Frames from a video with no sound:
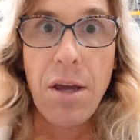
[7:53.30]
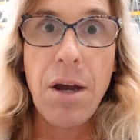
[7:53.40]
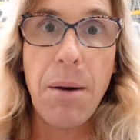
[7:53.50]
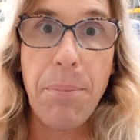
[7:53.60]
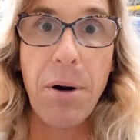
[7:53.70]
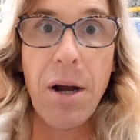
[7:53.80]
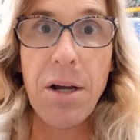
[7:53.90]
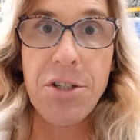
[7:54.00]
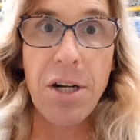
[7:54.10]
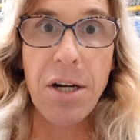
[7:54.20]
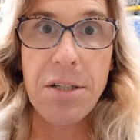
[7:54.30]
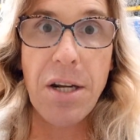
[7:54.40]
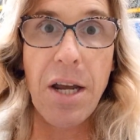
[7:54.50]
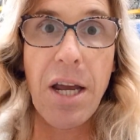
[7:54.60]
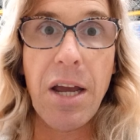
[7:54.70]
a project.
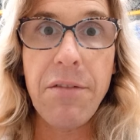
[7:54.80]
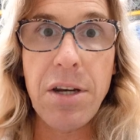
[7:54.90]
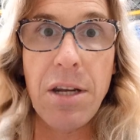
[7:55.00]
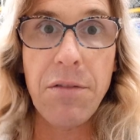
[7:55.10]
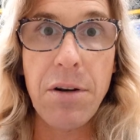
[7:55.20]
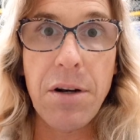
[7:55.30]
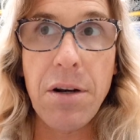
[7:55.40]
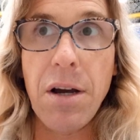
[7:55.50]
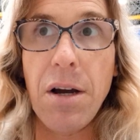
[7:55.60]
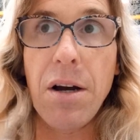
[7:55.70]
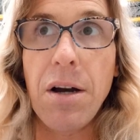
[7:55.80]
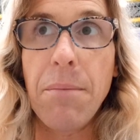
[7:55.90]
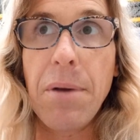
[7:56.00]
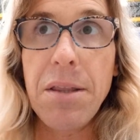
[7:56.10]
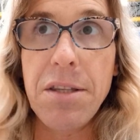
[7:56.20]
I haven't even
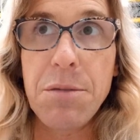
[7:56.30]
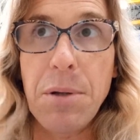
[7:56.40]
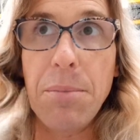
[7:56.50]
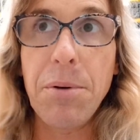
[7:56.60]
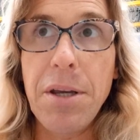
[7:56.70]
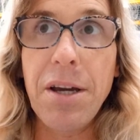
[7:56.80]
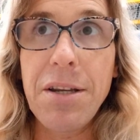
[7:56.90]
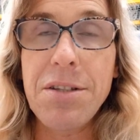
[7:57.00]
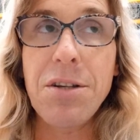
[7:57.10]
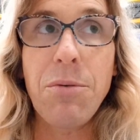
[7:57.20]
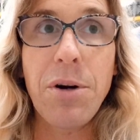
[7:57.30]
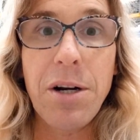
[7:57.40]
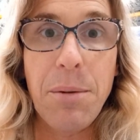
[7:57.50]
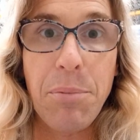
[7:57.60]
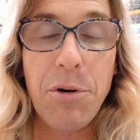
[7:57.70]
met these people yet, so we're
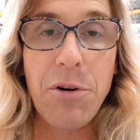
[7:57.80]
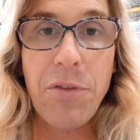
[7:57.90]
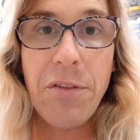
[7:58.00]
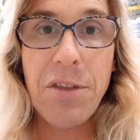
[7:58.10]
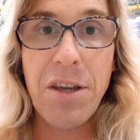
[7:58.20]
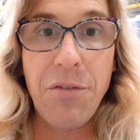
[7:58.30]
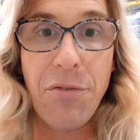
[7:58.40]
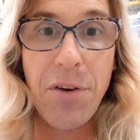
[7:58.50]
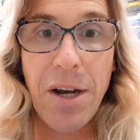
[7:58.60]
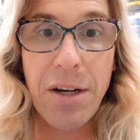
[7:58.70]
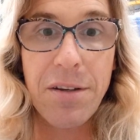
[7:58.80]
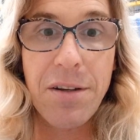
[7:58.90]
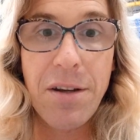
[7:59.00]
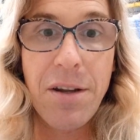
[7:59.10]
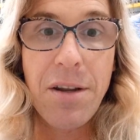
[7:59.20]
going to prove that the effect
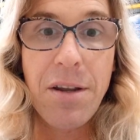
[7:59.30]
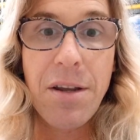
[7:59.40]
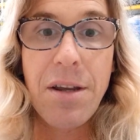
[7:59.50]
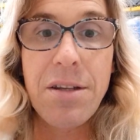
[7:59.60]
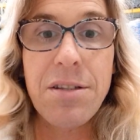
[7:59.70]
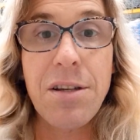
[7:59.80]
is the